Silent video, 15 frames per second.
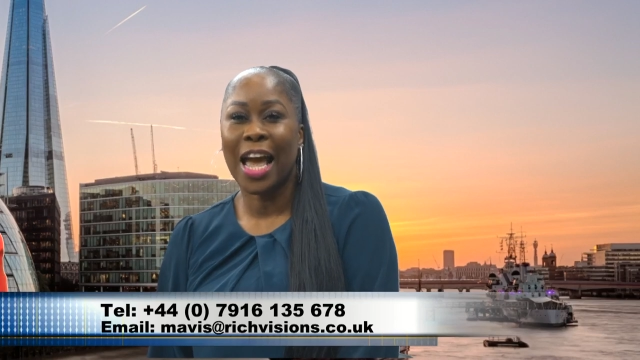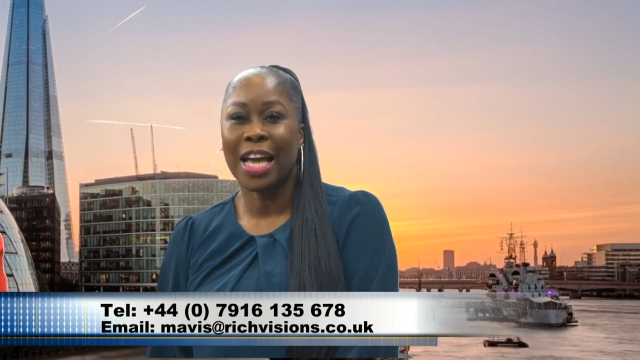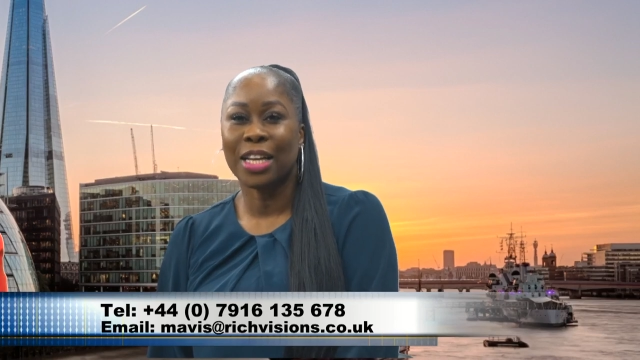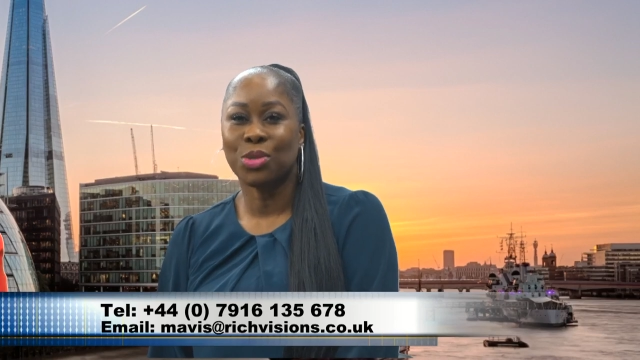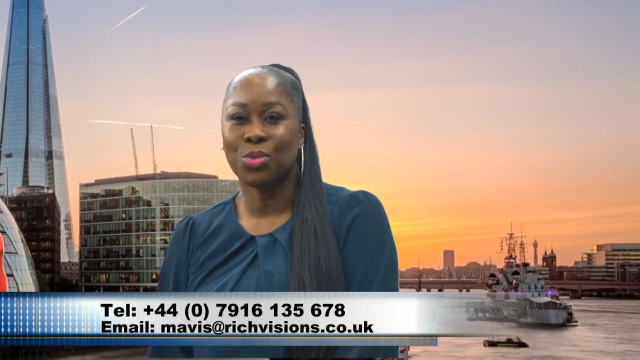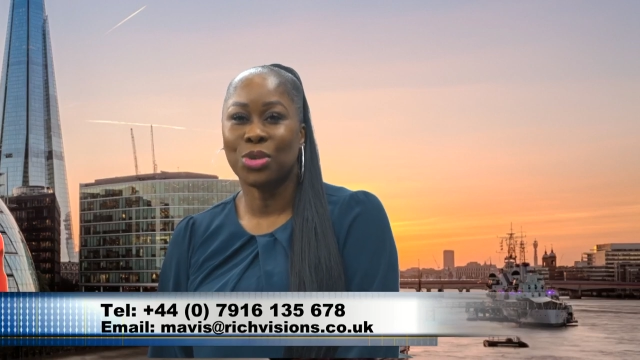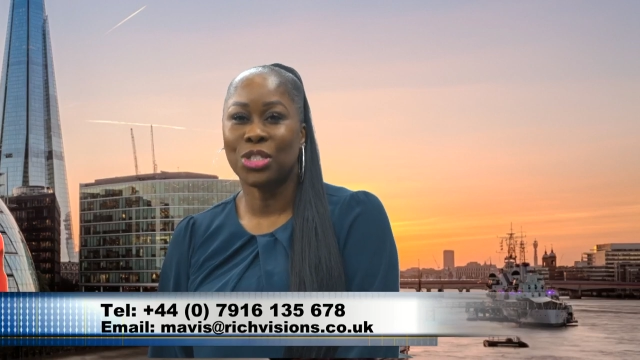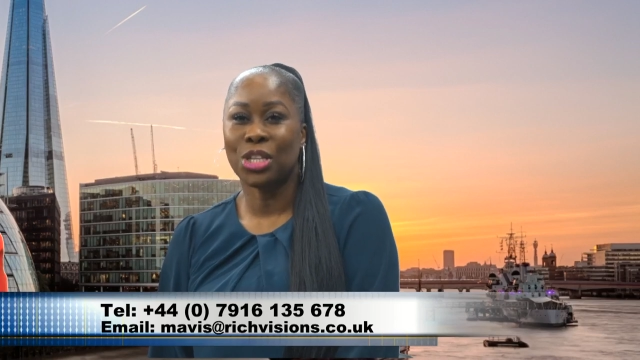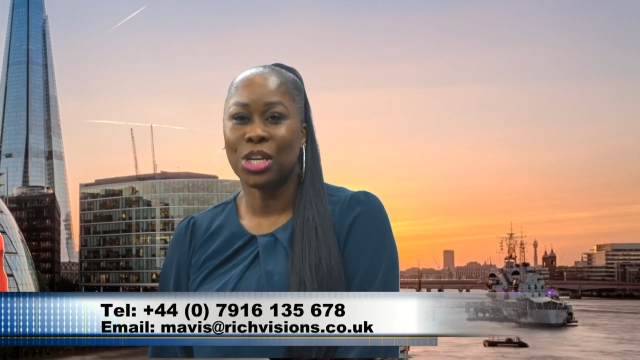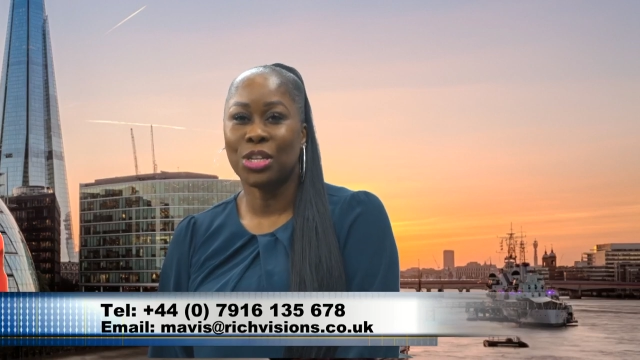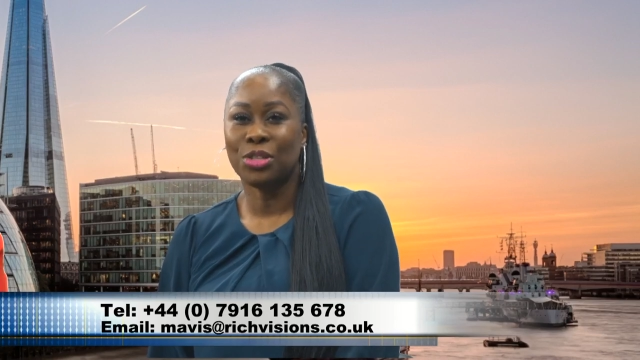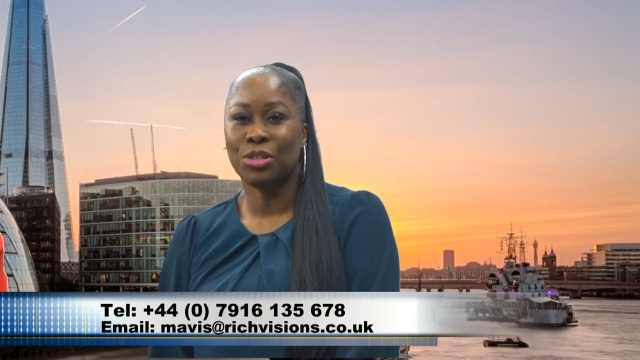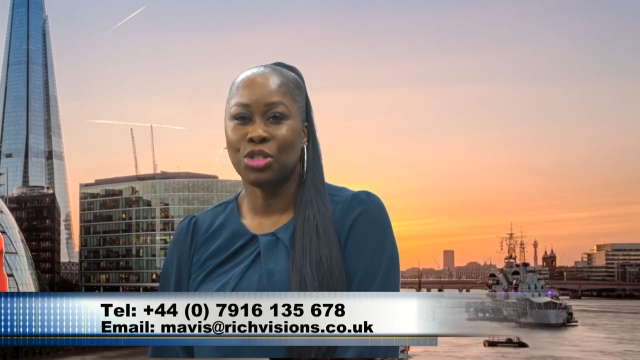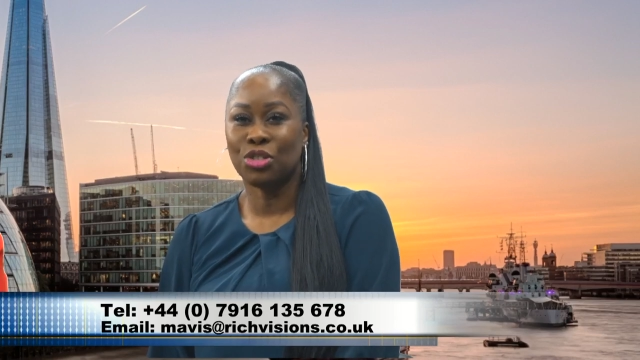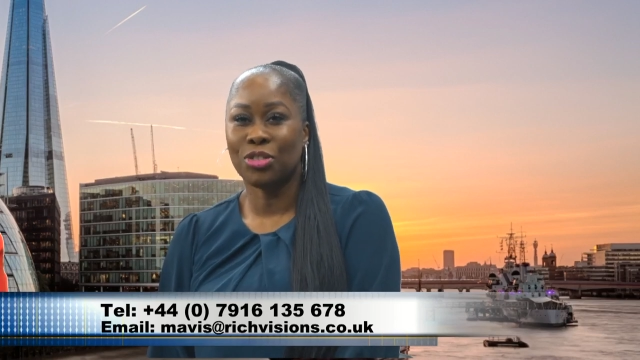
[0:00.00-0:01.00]
Edward
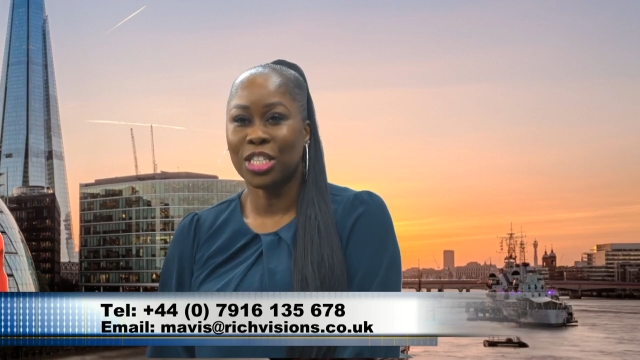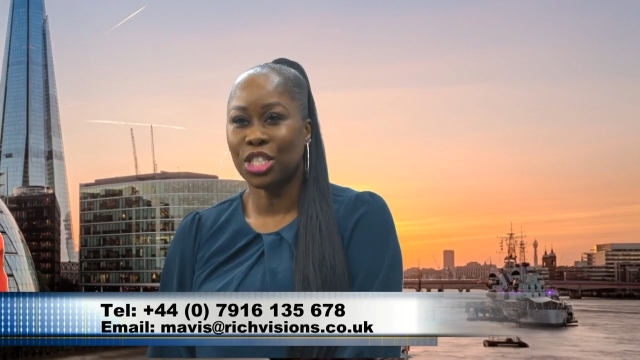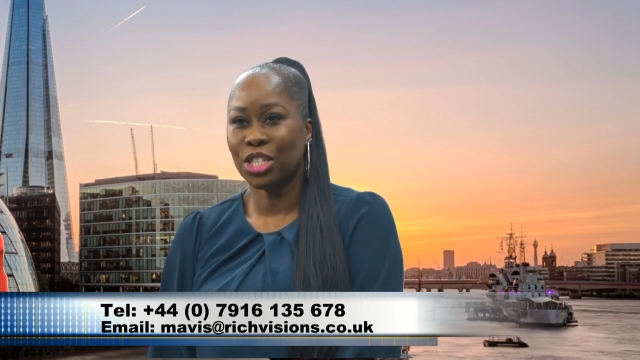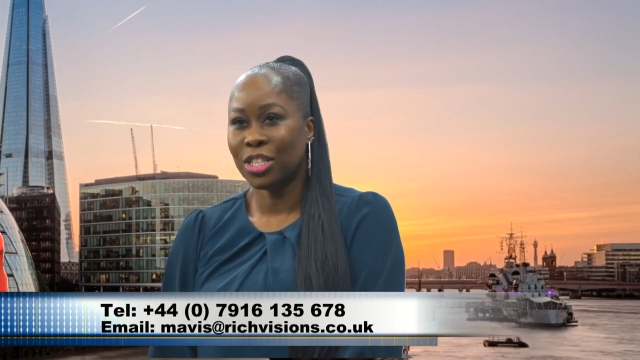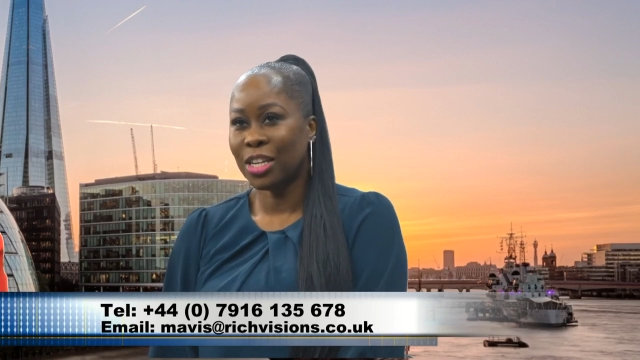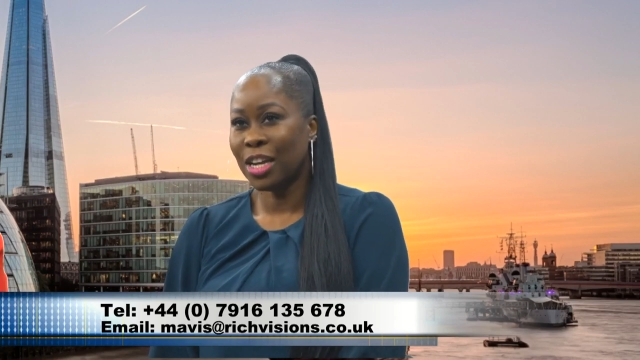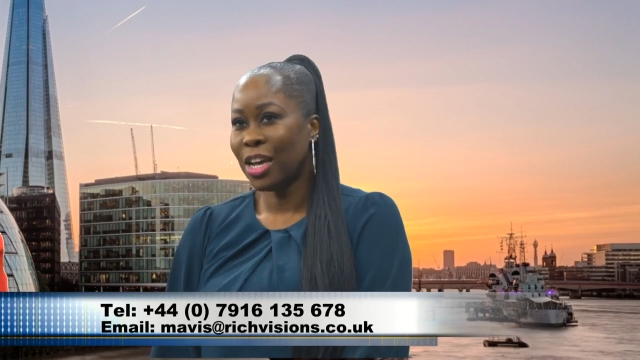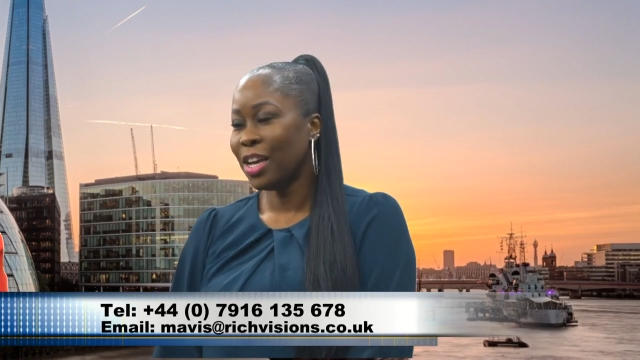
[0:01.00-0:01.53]
Nutrition.